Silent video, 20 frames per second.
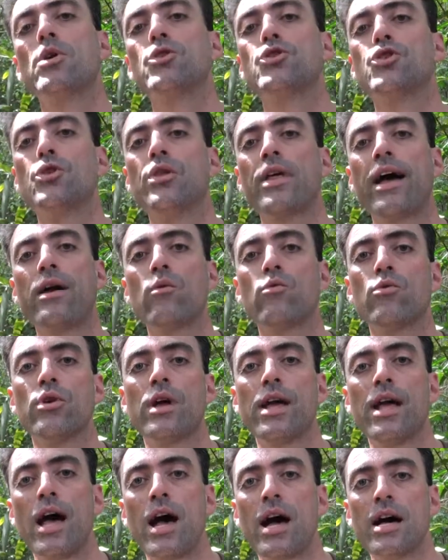do they
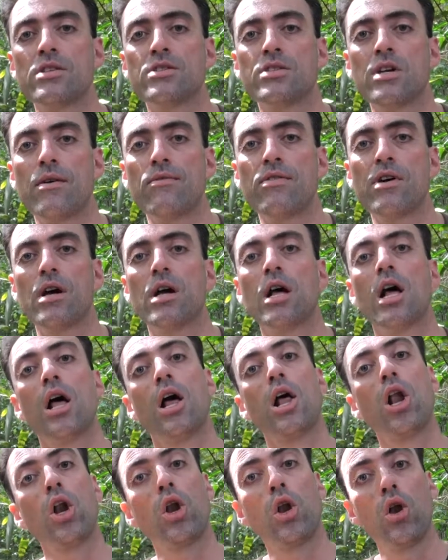suffer
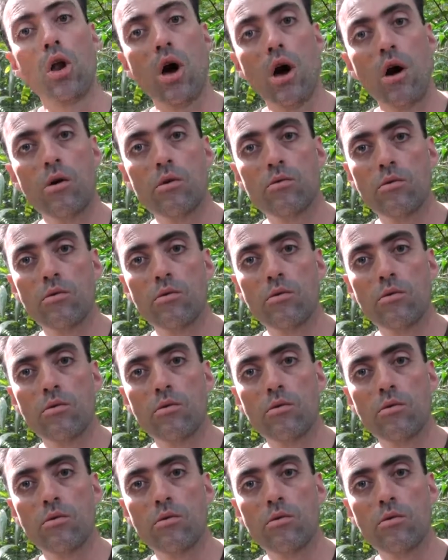lower